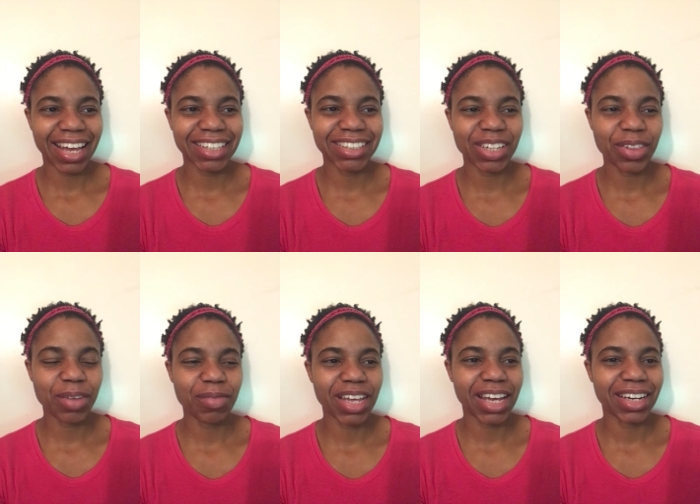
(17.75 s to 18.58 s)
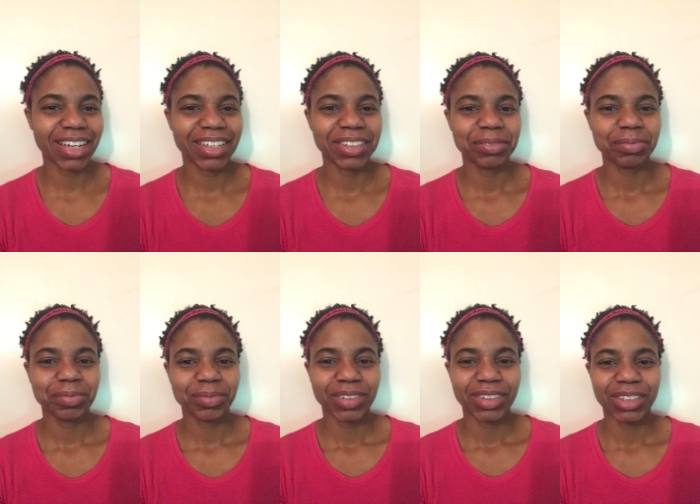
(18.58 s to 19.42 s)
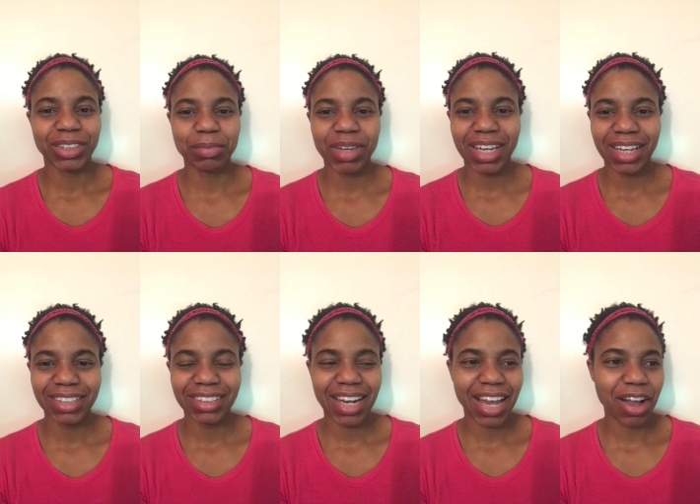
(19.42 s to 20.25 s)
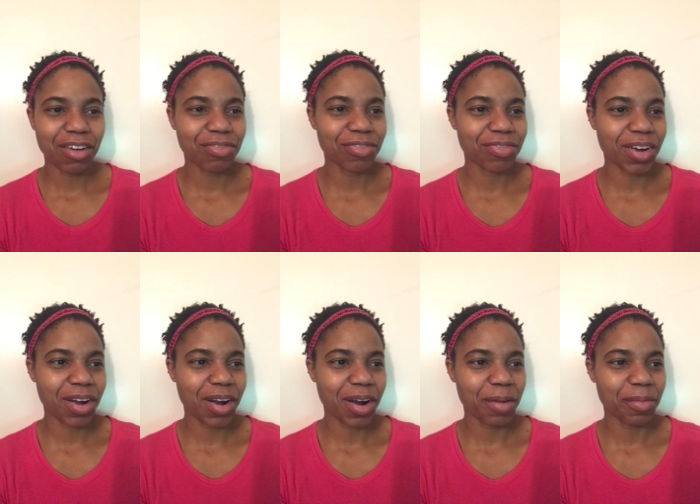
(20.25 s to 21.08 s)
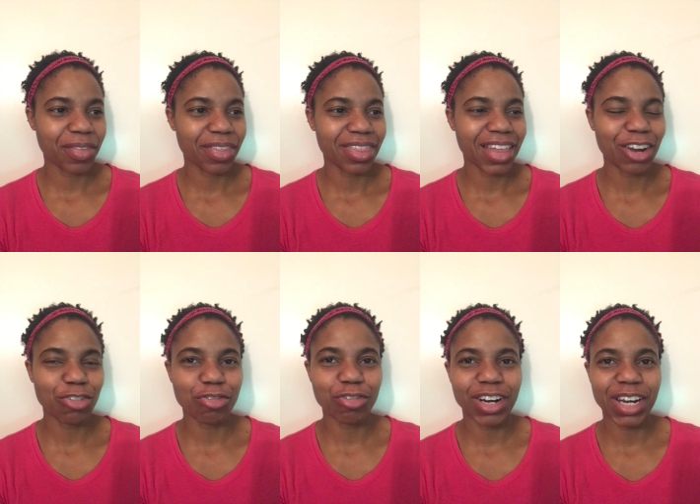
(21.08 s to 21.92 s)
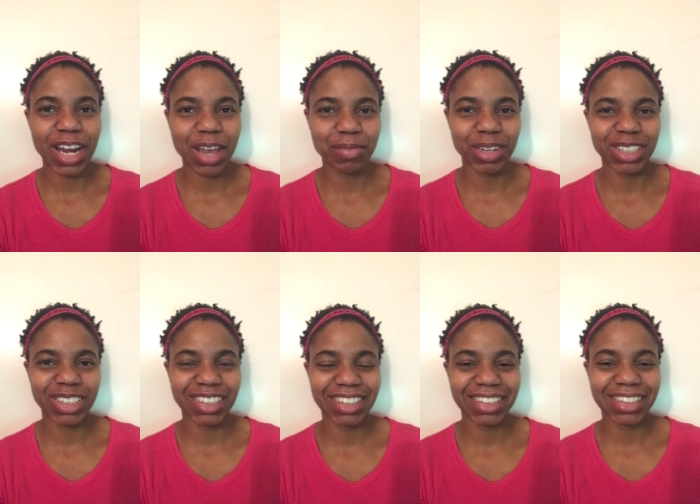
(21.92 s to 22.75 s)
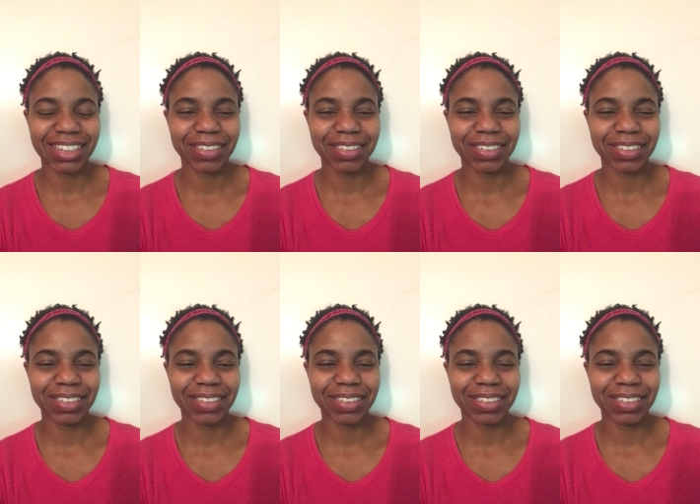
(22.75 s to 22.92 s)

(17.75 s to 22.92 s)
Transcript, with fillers: I tell them that Jamaica is like a farm that grows lemons.